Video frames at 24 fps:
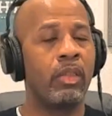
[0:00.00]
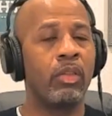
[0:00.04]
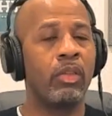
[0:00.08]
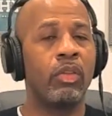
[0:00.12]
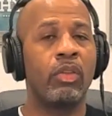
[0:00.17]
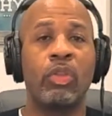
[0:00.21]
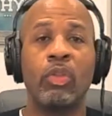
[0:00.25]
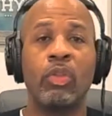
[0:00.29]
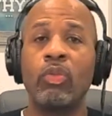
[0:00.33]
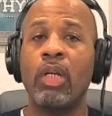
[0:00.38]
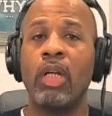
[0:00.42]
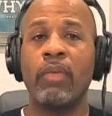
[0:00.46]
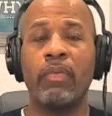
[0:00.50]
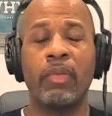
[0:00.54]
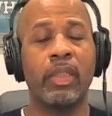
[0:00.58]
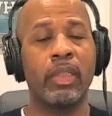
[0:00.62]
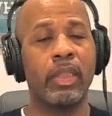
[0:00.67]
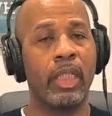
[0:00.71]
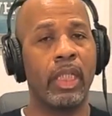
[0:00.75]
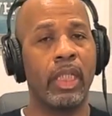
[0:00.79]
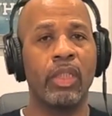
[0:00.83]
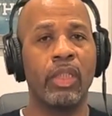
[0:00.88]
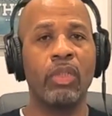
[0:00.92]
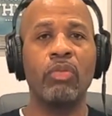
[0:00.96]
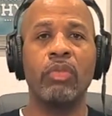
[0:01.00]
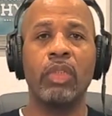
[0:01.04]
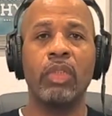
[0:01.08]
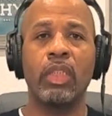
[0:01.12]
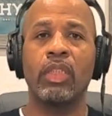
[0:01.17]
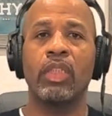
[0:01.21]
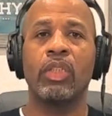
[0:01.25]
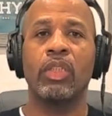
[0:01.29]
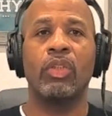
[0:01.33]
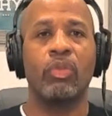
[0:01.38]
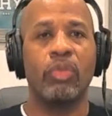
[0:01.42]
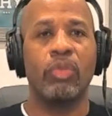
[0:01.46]
do everything you
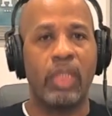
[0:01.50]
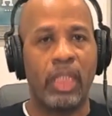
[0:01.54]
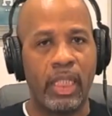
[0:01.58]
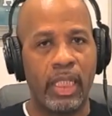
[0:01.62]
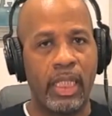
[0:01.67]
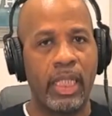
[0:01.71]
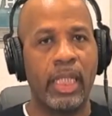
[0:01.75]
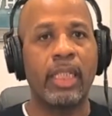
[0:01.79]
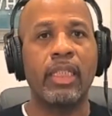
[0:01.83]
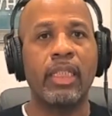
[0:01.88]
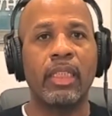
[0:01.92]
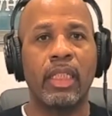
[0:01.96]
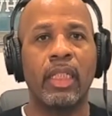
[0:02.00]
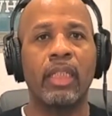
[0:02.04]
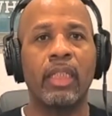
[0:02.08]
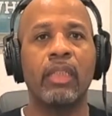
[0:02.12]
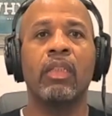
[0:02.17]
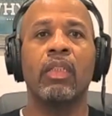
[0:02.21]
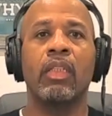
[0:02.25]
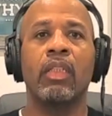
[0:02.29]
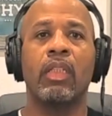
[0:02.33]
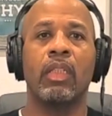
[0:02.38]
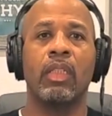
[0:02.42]
need to do to end it